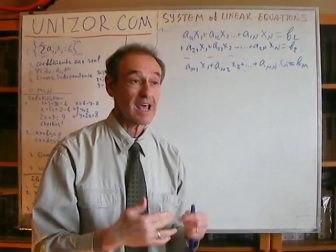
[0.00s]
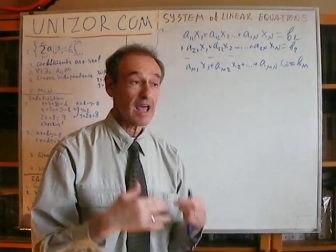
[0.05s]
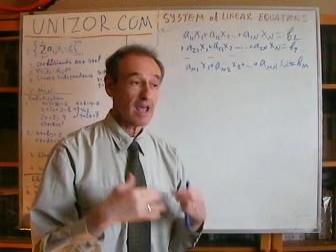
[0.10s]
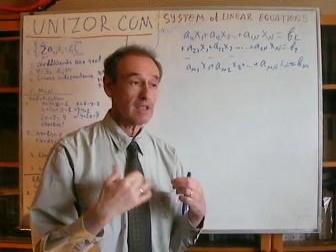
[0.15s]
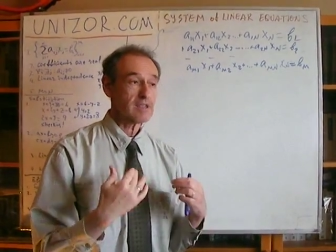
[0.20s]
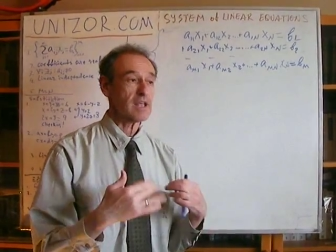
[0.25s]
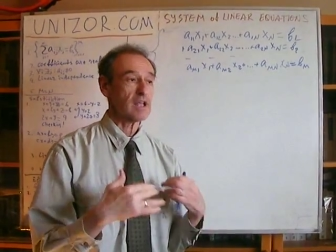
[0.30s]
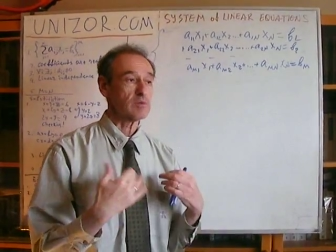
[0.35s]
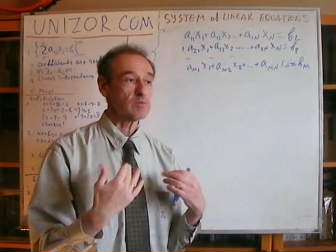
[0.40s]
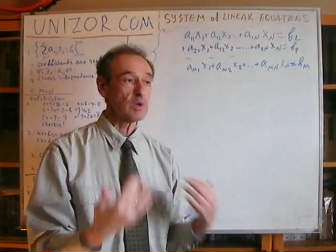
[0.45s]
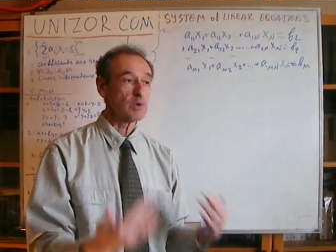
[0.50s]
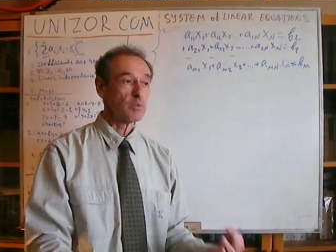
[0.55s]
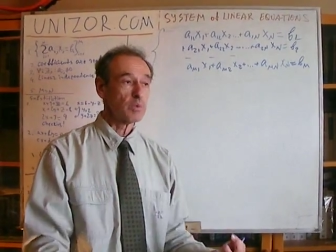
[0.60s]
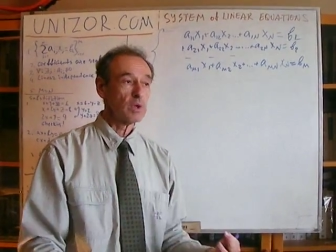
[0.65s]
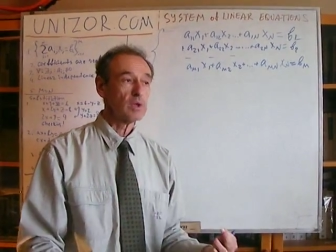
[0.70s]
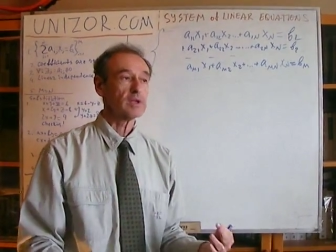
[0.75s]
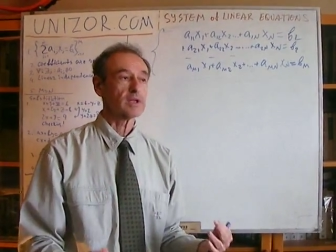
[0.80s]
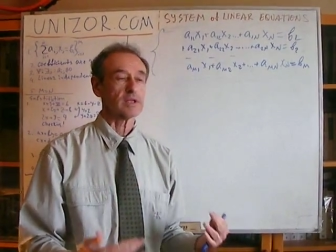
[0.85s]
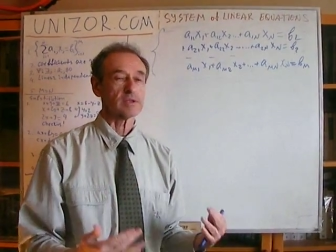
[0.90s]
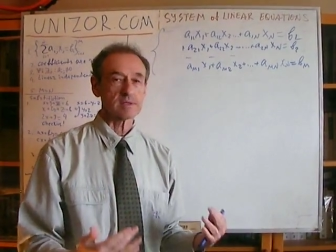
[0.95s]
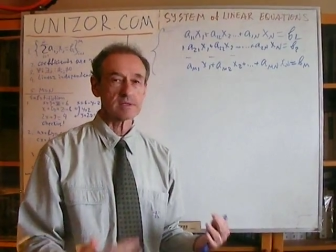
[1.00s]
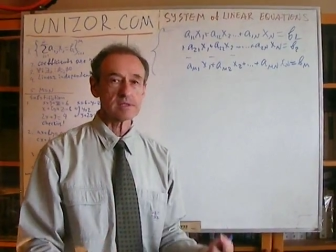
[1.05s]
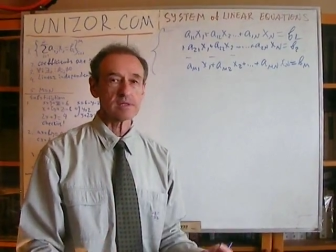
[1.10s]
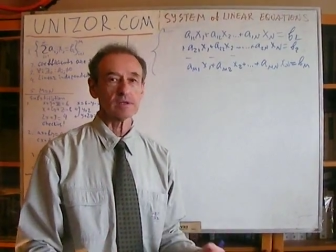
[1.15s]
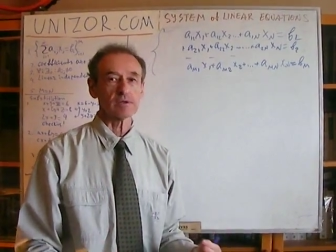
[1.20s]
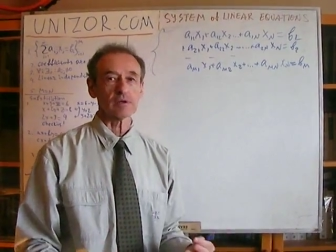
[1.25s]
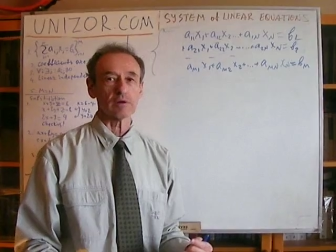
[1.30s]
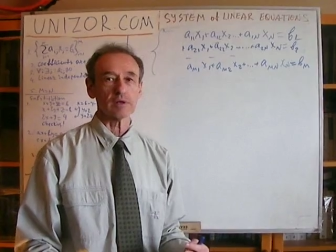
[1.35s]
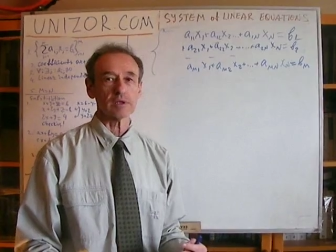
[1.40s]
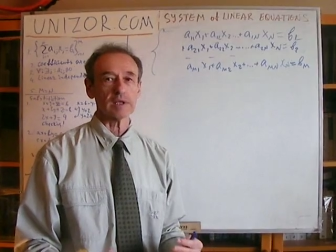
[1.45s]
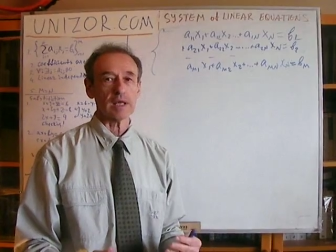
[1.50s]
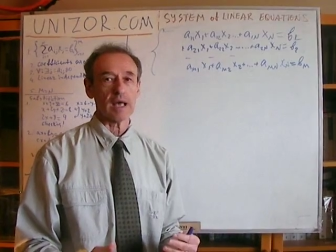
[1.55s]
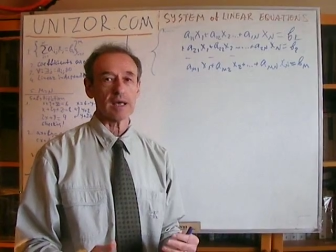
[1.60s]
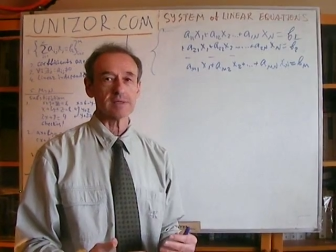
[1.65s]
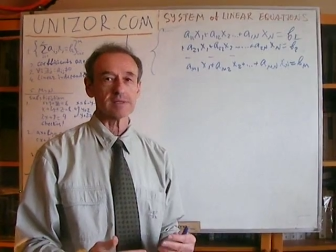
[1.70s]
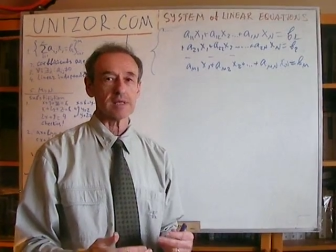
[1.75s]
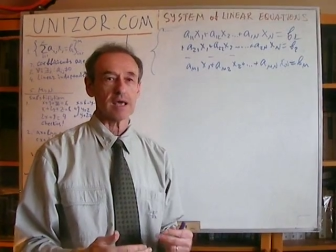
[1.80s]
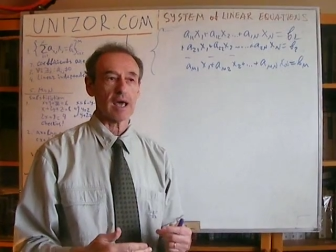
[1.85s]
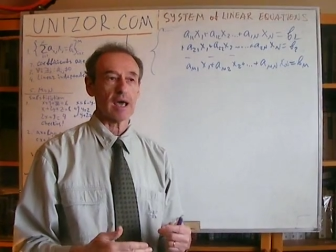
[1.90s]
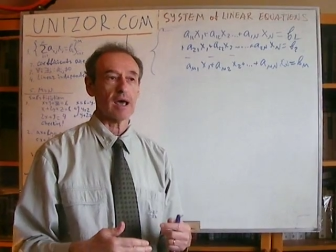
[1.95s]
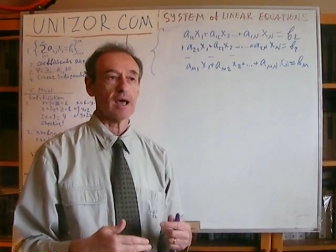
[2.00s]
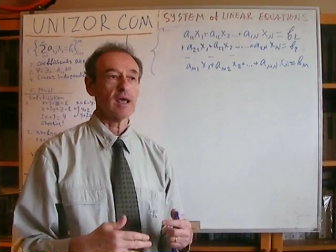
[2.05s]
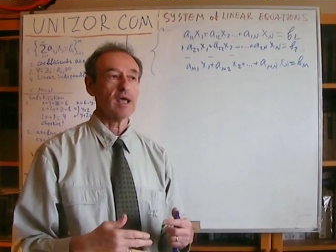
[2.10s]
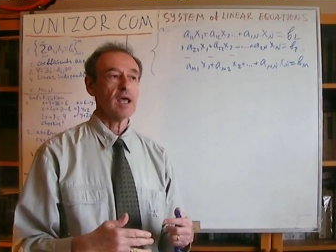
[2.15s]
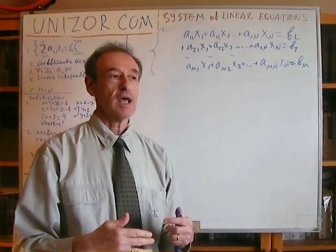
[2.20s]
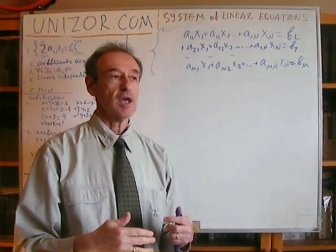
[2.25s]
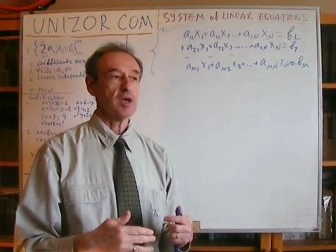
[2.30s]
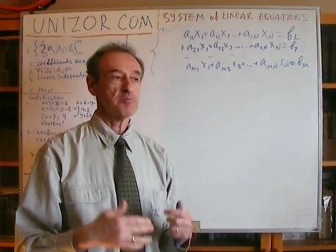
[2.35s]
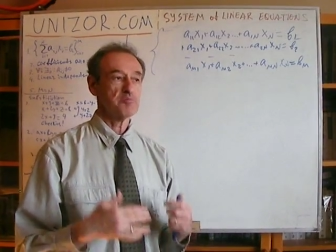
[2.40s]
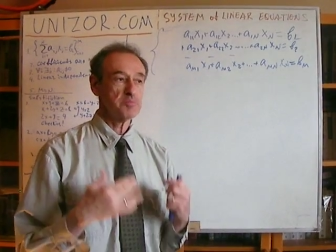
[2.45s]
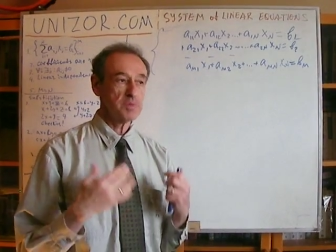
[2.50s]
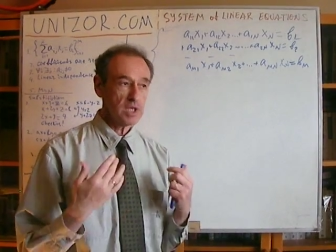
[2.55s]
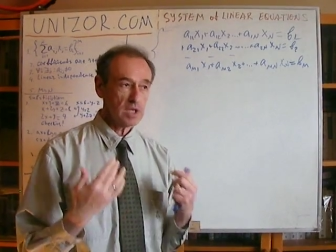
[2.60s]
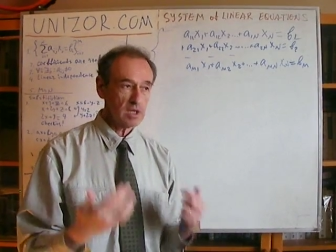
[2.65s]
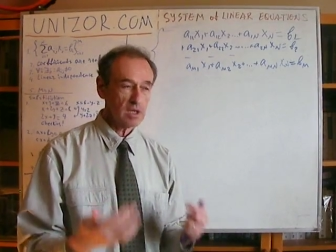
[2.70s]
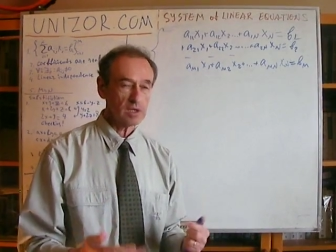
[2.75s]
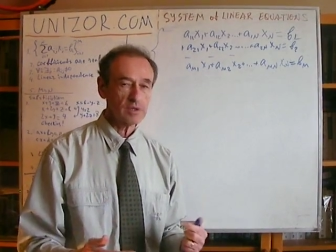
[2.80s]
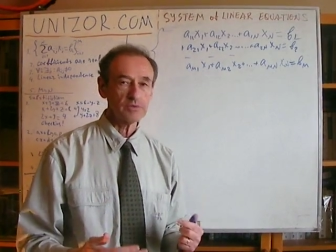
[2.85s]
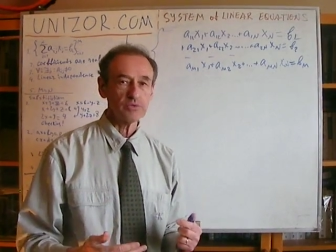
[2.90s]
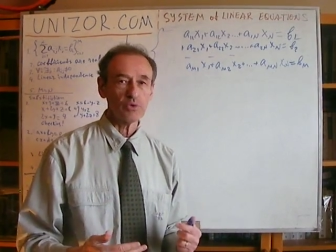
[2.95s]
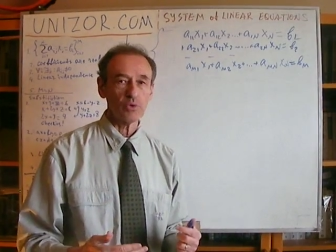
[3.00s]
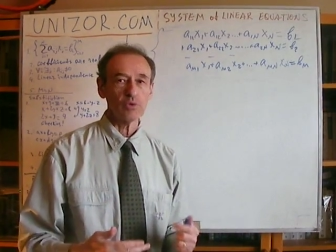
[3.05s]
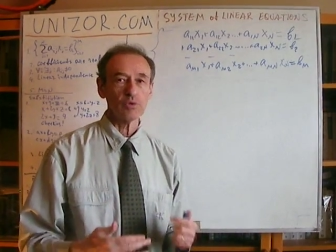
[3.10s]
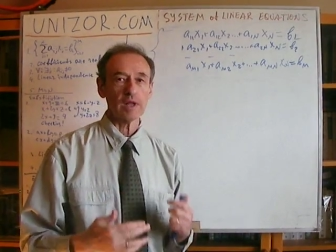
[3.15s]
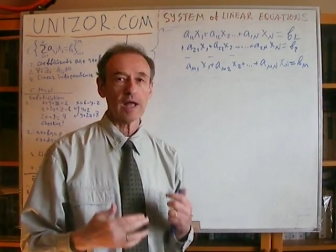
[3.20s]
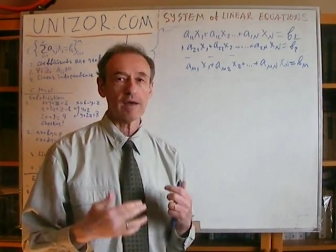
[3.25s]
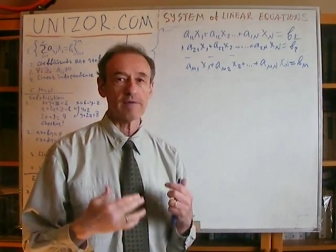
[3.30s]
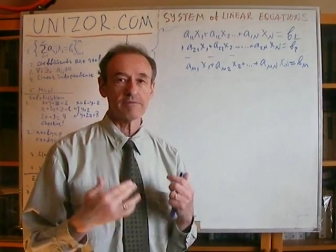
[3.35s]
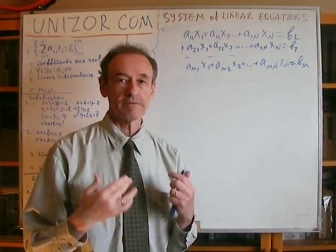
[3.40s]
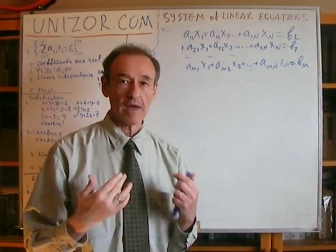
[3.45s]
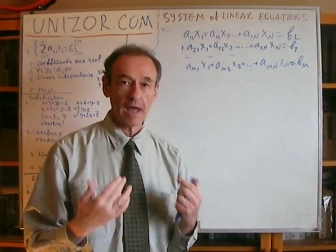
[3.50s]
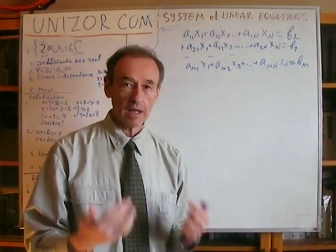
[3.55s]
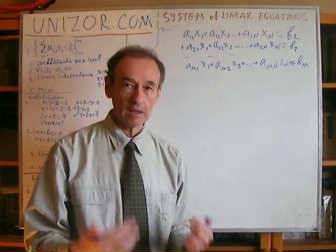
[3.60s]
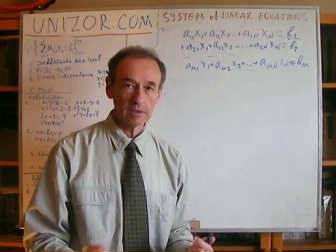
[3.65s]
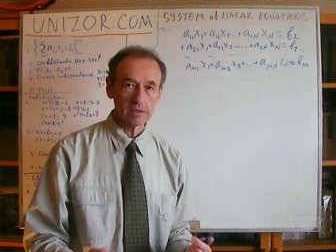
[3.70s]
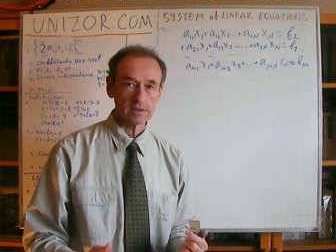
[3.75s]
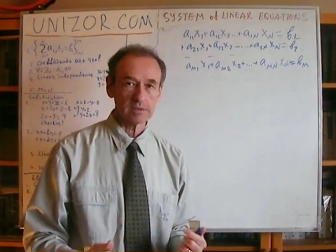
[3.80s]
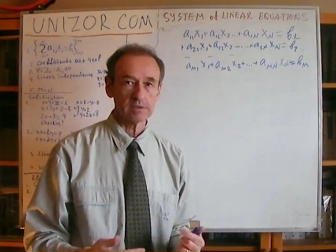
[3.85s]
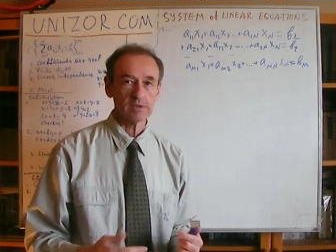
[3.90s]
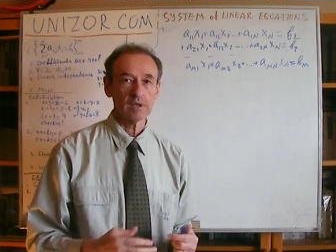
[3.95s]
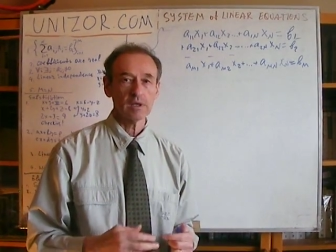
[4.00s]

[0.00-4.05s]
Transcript: then we will consider it as a meaningful, a valid